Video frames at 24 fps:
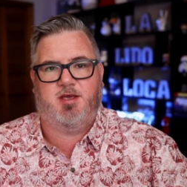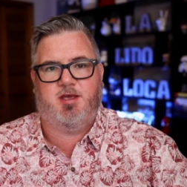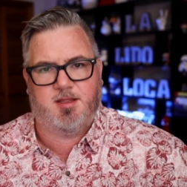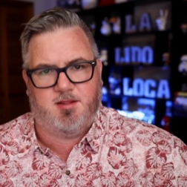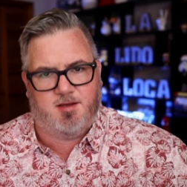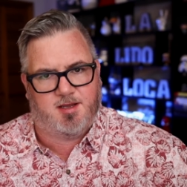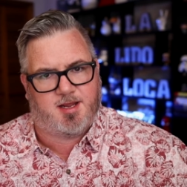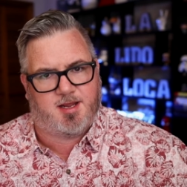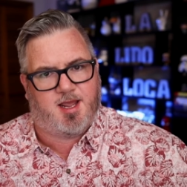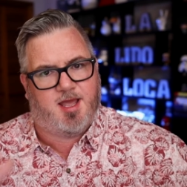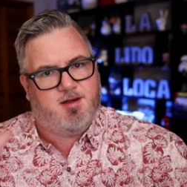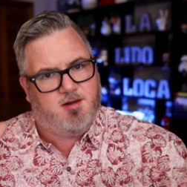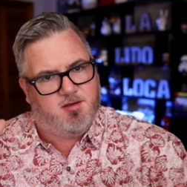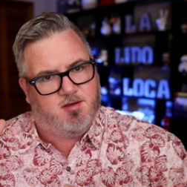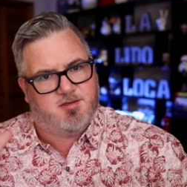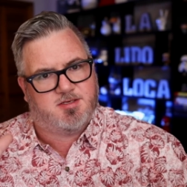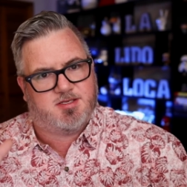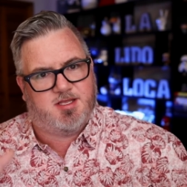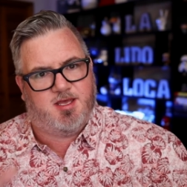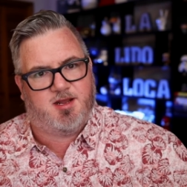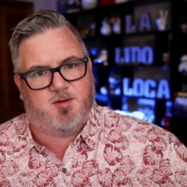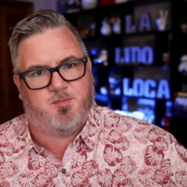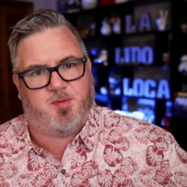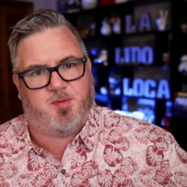And look, I know
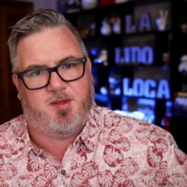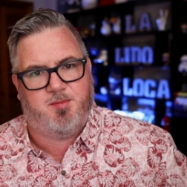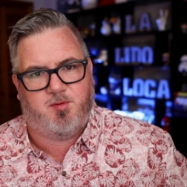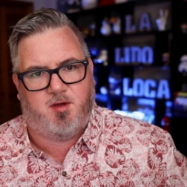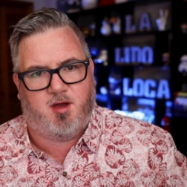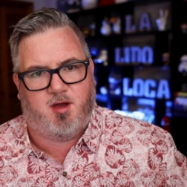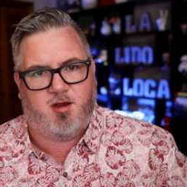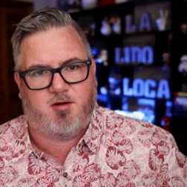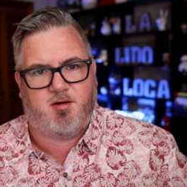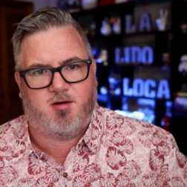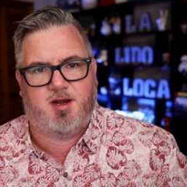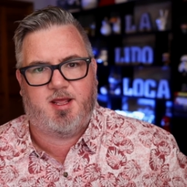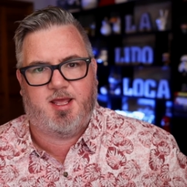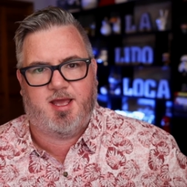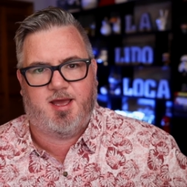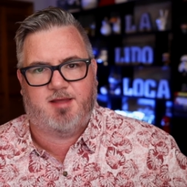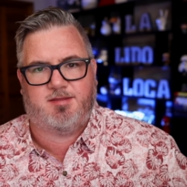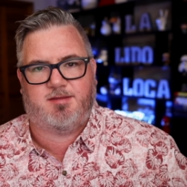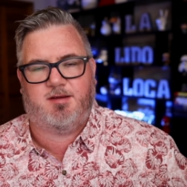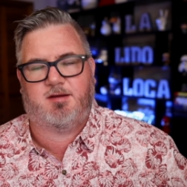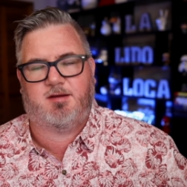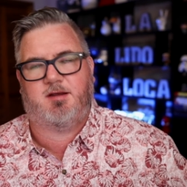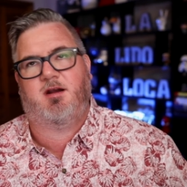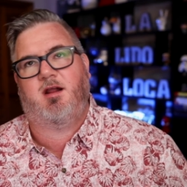there's a lot of people already
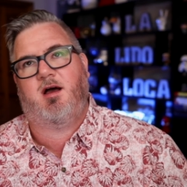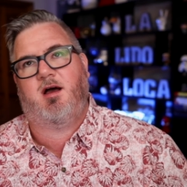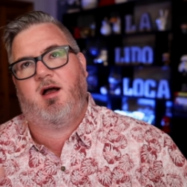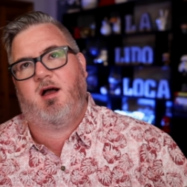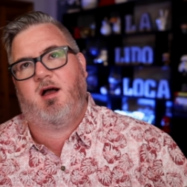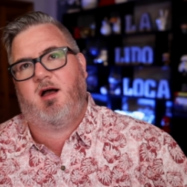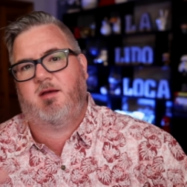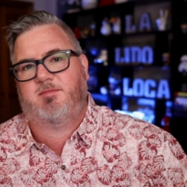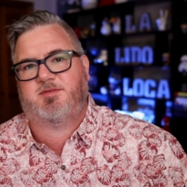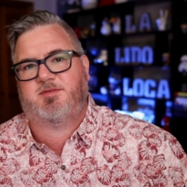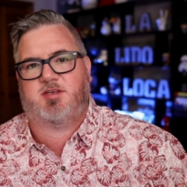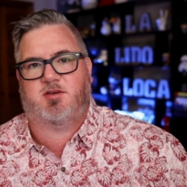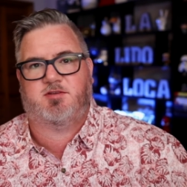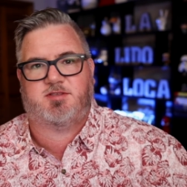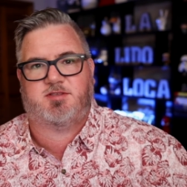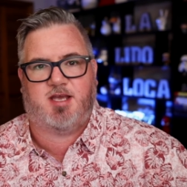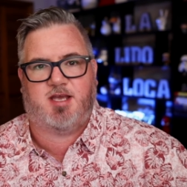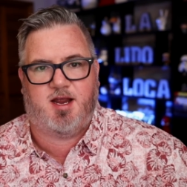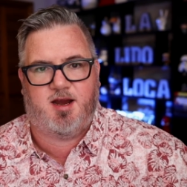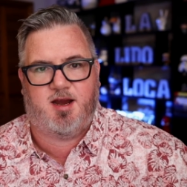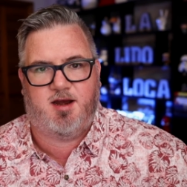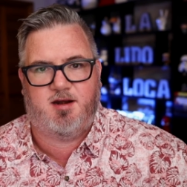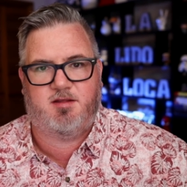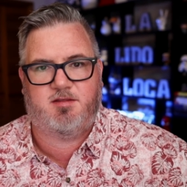out there going, "Oh, I'm so
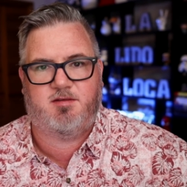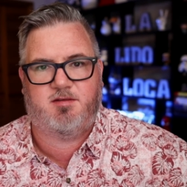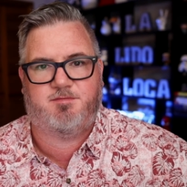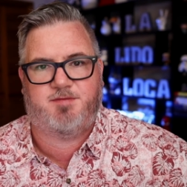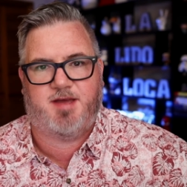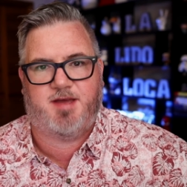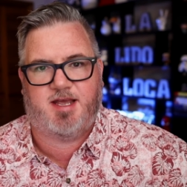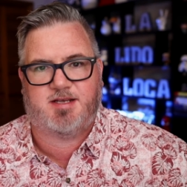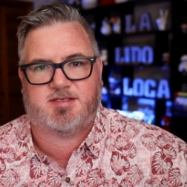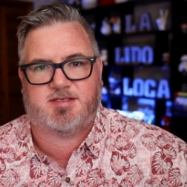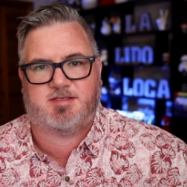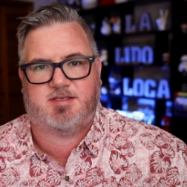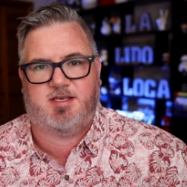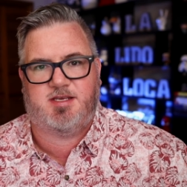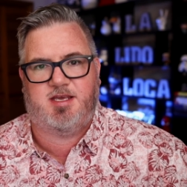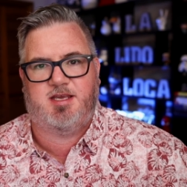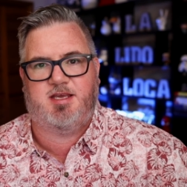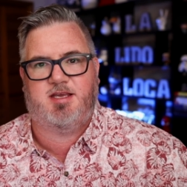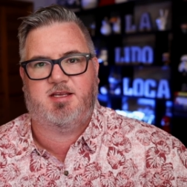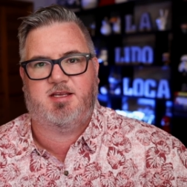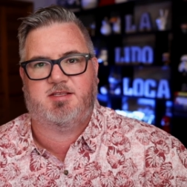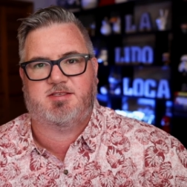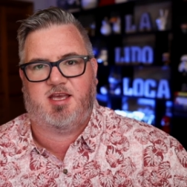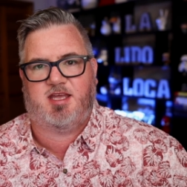tired of the
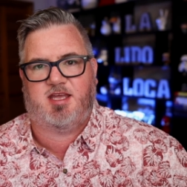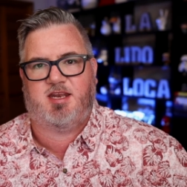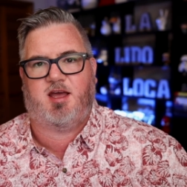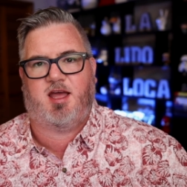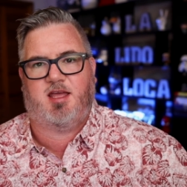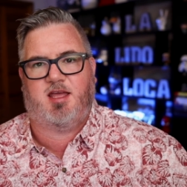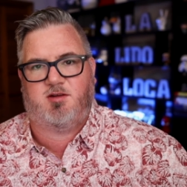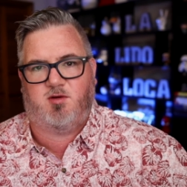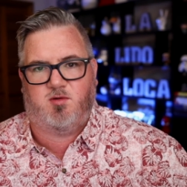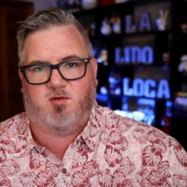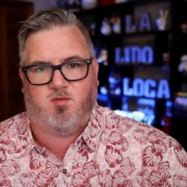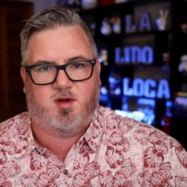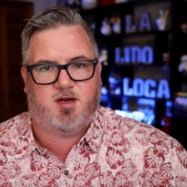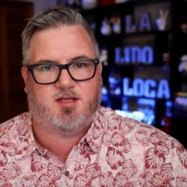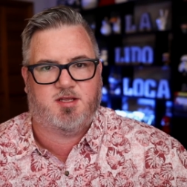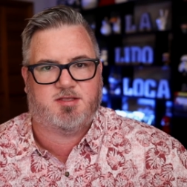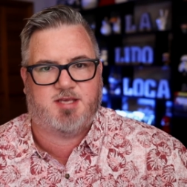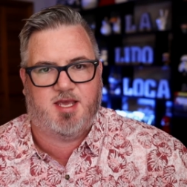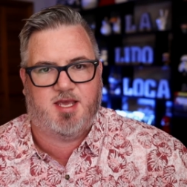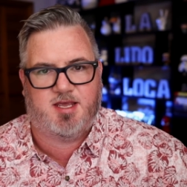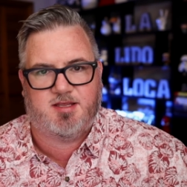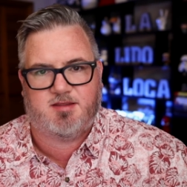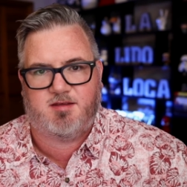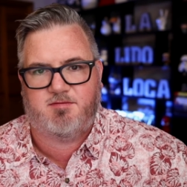vaccines. I, I don't want to
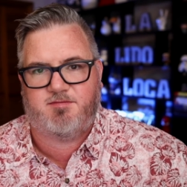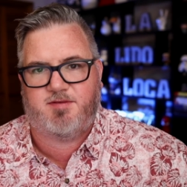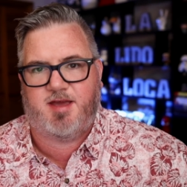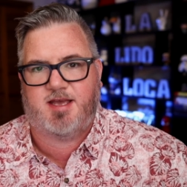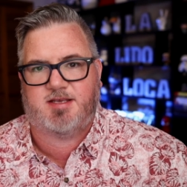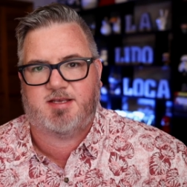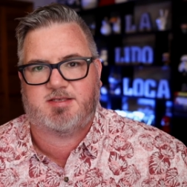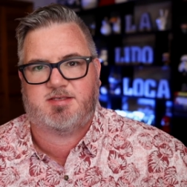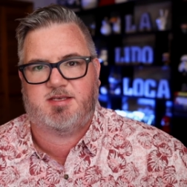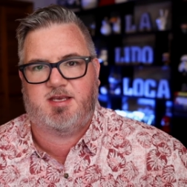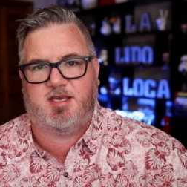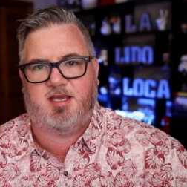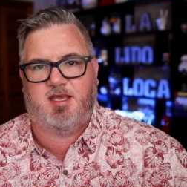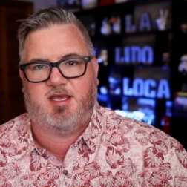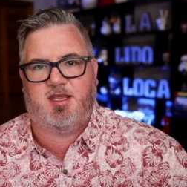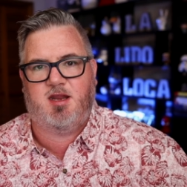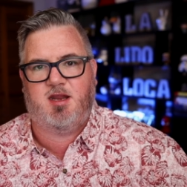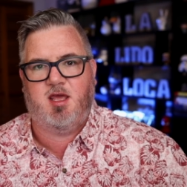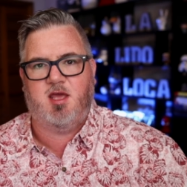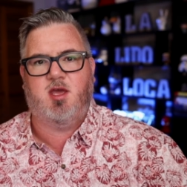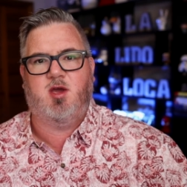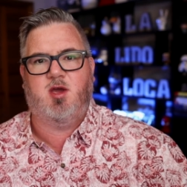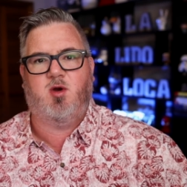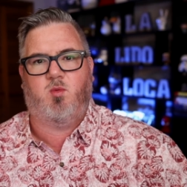take the
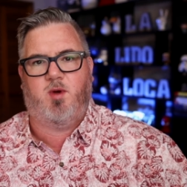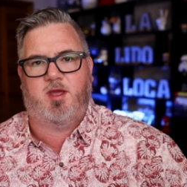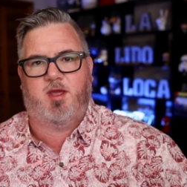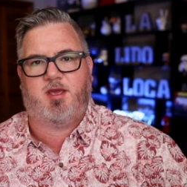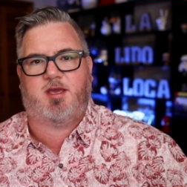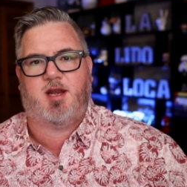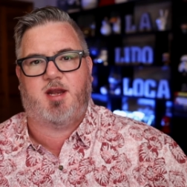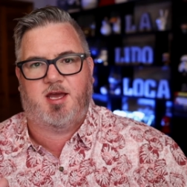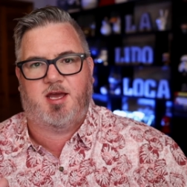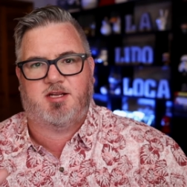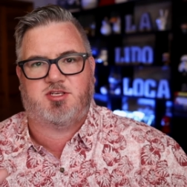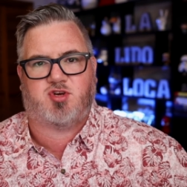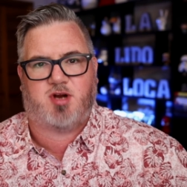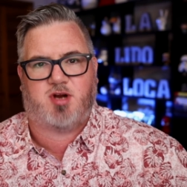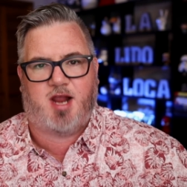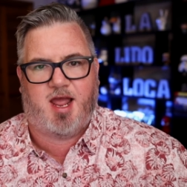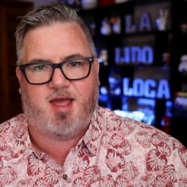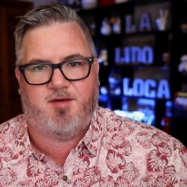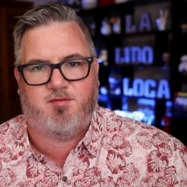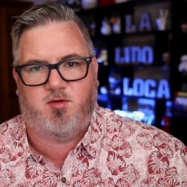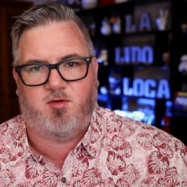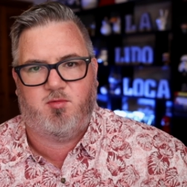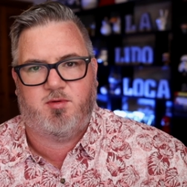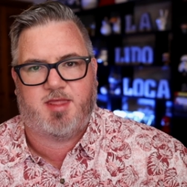vaccine. When can I?"
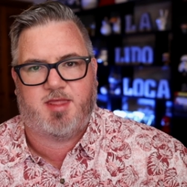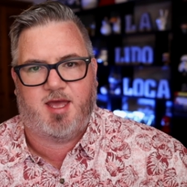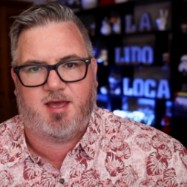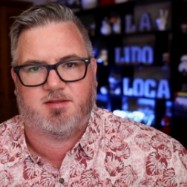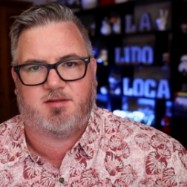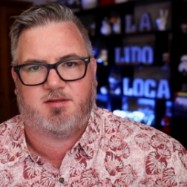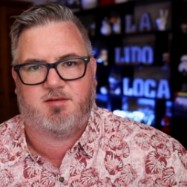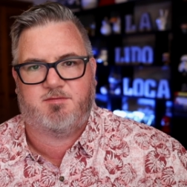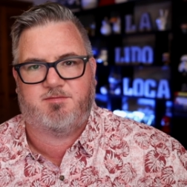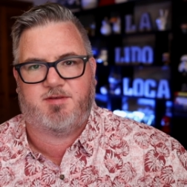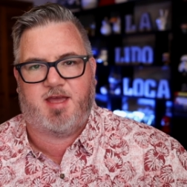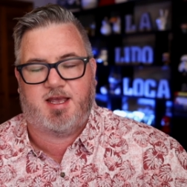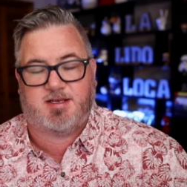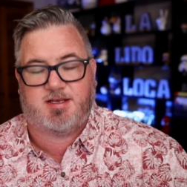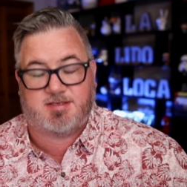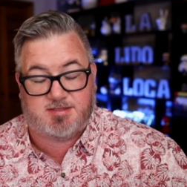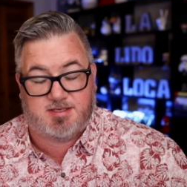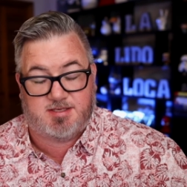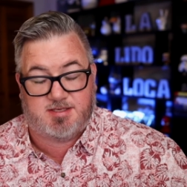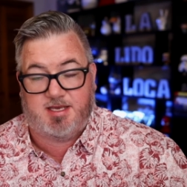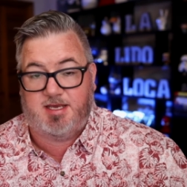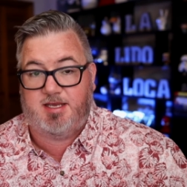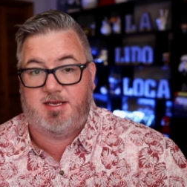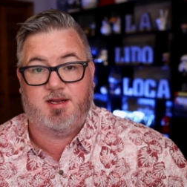travel without the
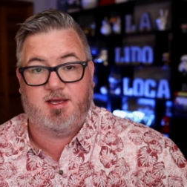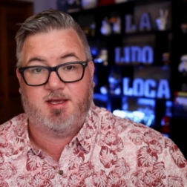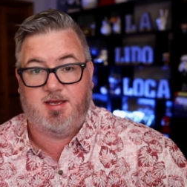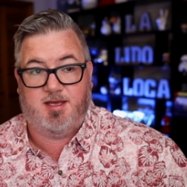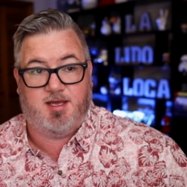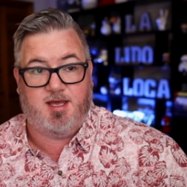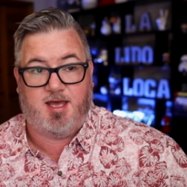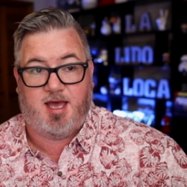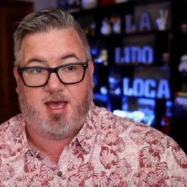vaccine.